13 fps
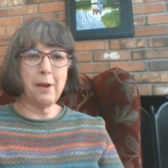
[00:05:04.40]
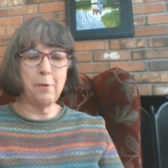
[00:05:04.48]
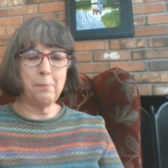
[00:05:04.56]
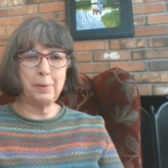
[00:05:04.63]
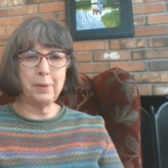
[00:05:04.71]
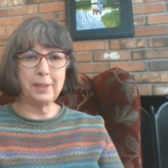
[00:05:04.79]
I
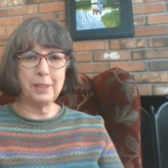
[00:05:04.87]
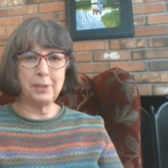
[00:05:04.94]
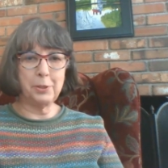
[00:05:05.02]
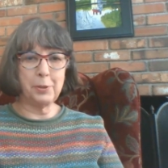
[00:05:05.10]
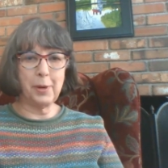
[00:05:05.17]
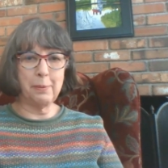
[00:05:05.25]
hope you
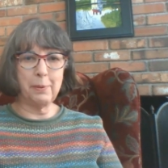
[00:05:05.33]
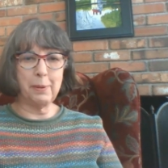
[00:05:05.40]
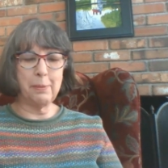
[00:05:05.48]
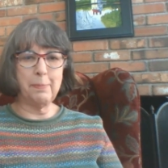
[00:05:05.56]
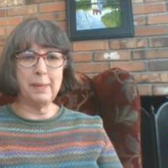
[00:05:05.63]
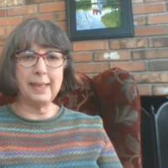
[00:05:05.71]
can join
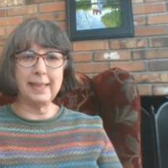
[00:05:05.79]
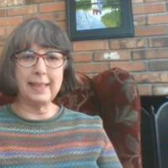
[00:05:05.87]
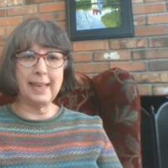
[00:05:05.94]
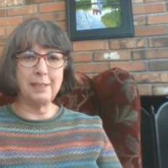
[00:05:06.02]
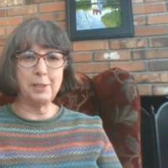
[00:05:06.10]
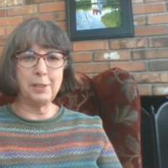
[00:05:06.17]
with me
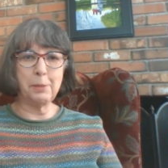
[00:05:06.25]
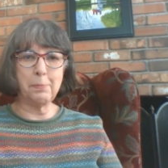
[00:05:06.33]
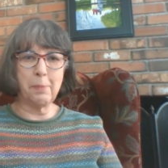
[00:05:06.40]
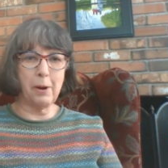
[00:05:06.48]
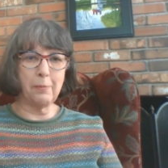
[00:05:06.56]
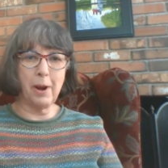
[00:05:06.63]
again
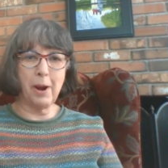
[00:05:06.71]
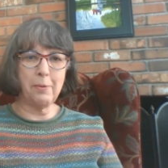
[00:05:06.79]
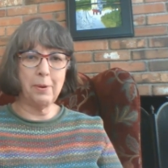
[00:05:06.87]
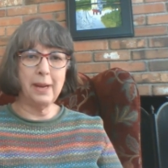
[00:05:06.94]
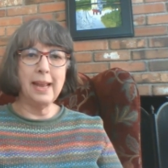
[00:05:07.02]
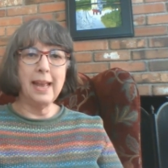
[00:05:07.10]

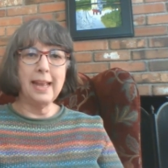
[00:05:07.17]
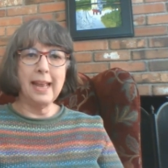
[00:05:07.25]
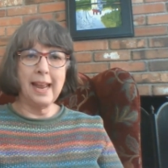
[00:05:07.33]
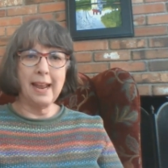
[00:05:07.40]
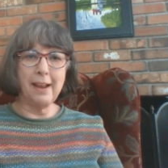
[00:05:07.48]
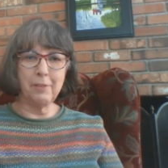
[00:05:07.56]
tomorrow.
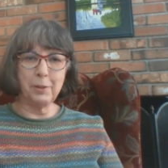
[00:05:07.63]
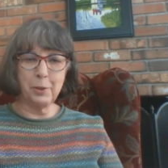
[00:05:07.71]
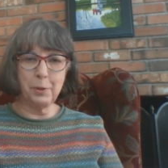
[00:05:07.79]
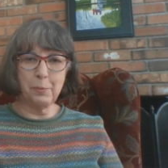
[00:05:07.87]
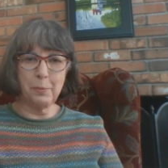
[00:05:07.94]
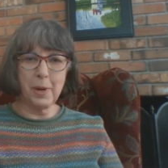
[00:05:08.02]
Have a
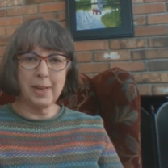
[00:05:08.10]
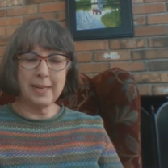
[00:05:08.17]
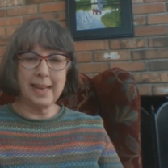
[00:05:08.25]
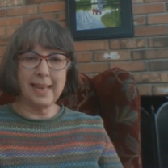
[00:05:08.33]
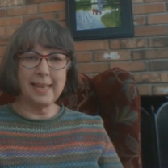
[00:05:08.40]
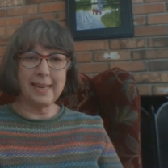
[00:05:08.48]
good
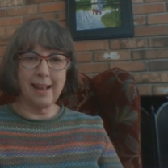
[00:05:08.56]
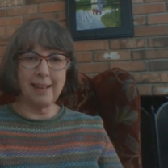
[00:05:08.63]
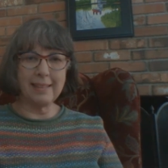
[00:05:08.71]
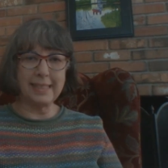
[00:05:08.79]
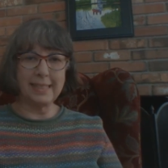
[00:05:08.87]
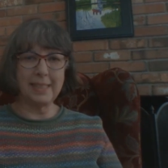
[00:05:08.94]
one, and
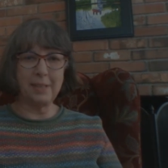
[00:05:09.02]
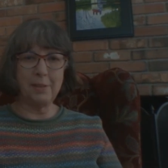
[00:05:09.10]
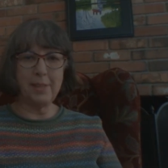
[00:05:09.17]
I'll see